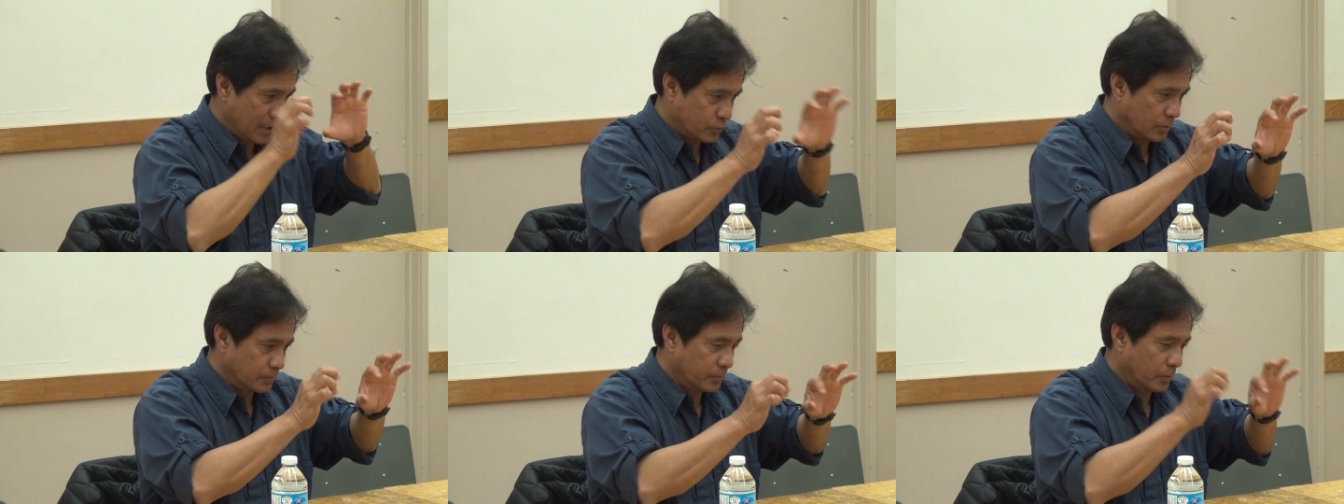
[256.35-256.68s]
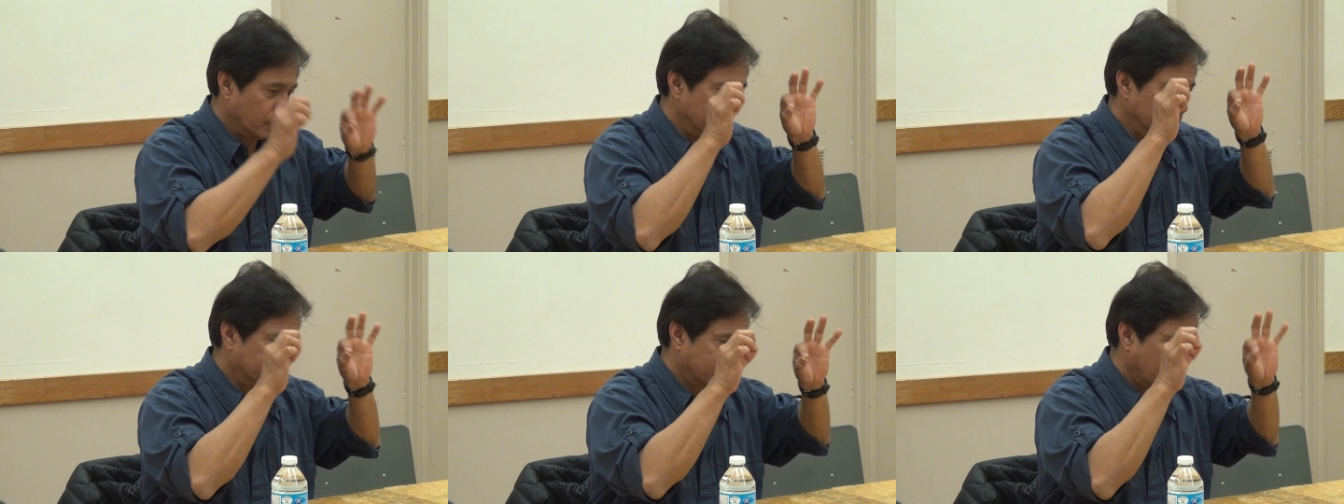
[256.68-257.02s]
of,
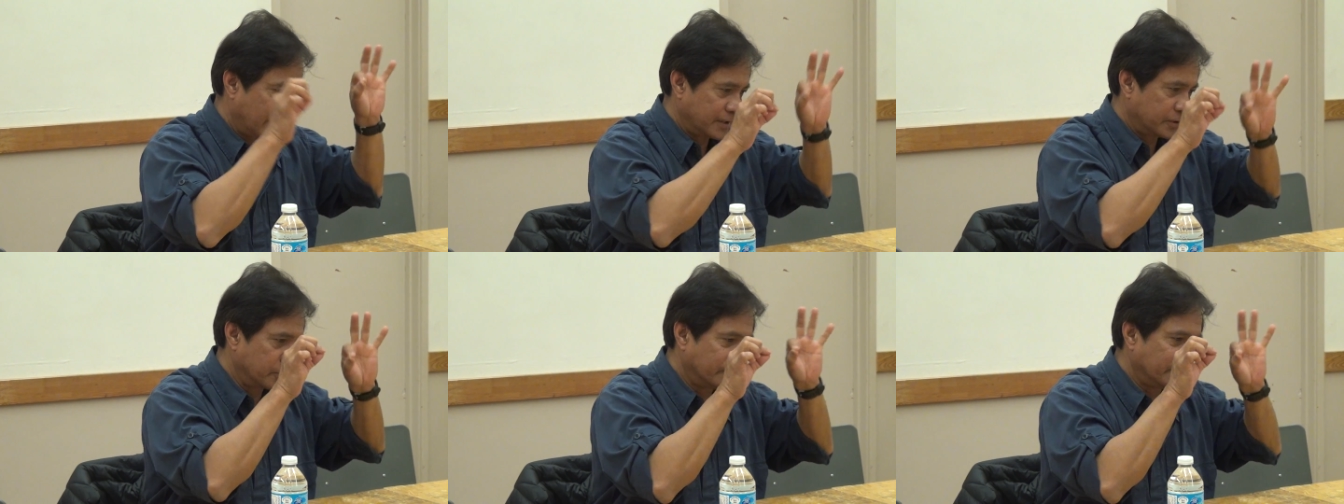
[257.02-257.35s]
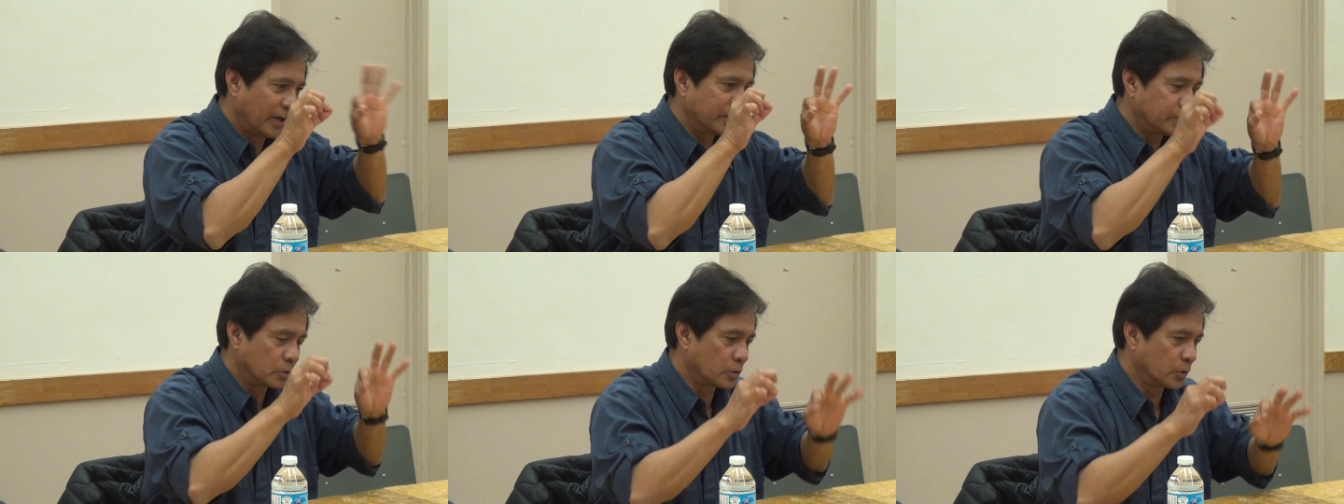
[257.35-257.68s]
of, trying to
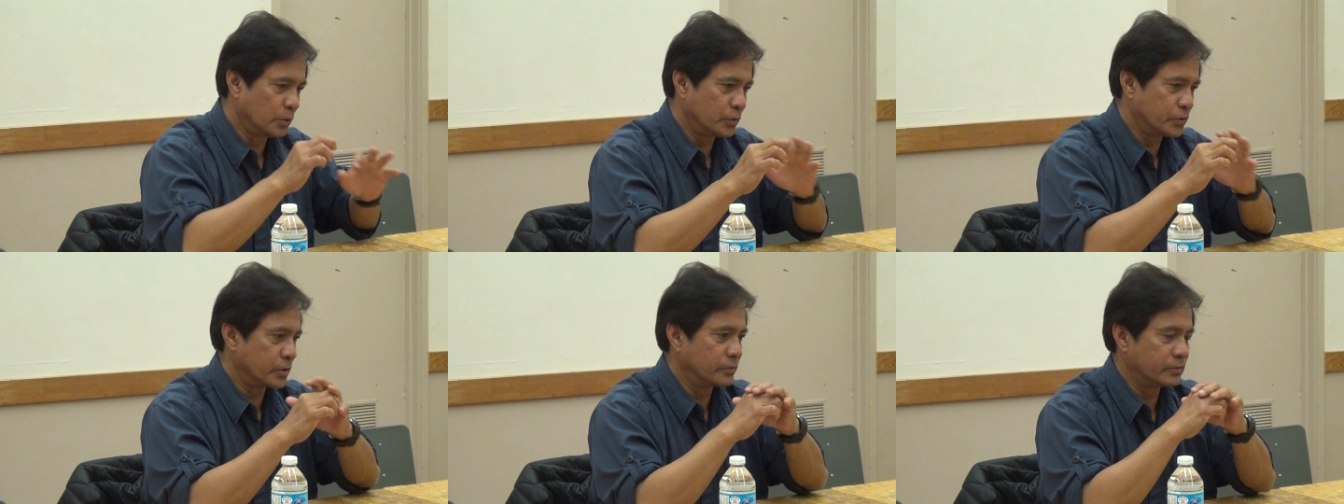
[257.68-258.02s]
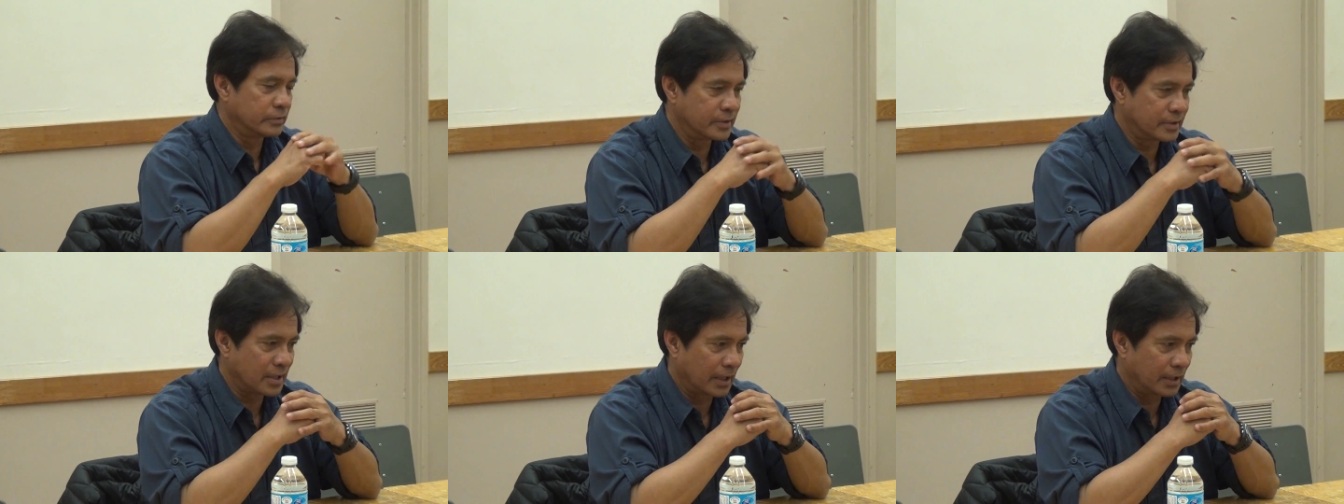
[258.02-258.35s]
find a solution
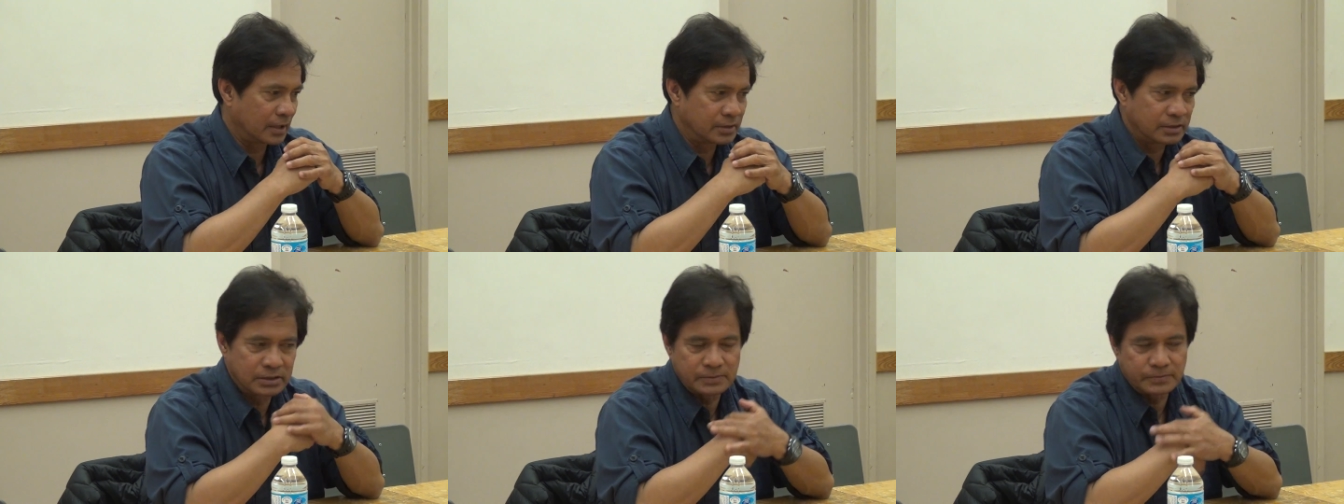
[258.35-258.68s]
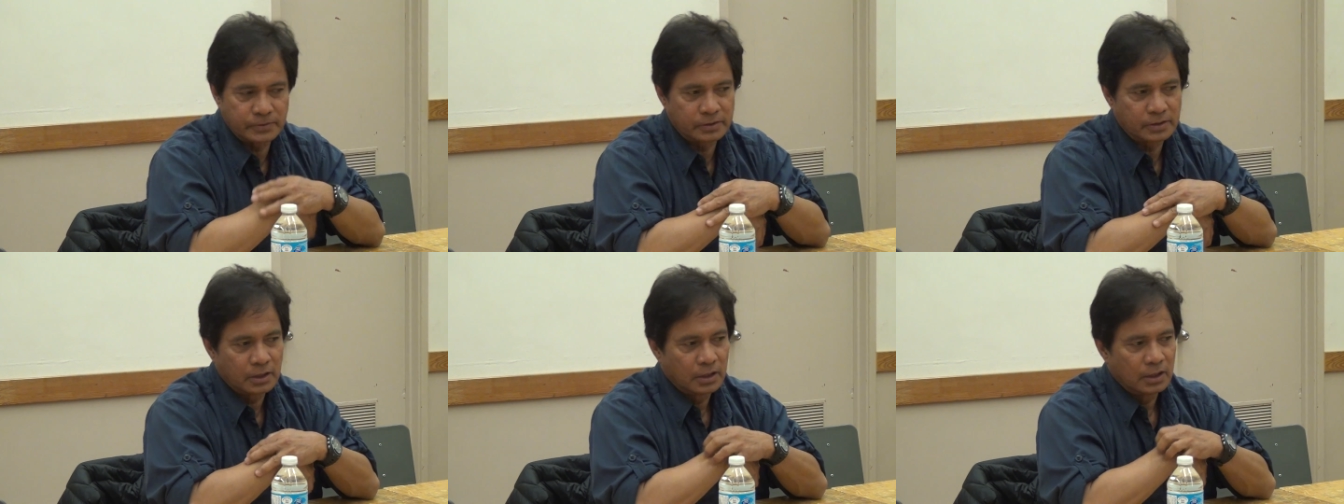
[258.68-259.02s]
to this island
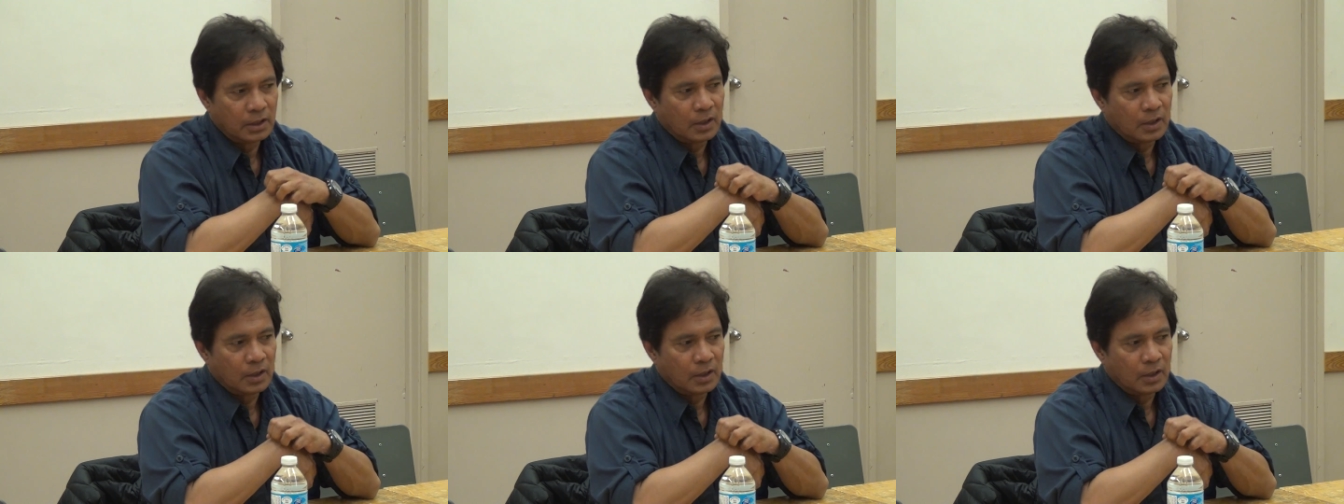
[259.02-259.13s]
dispute.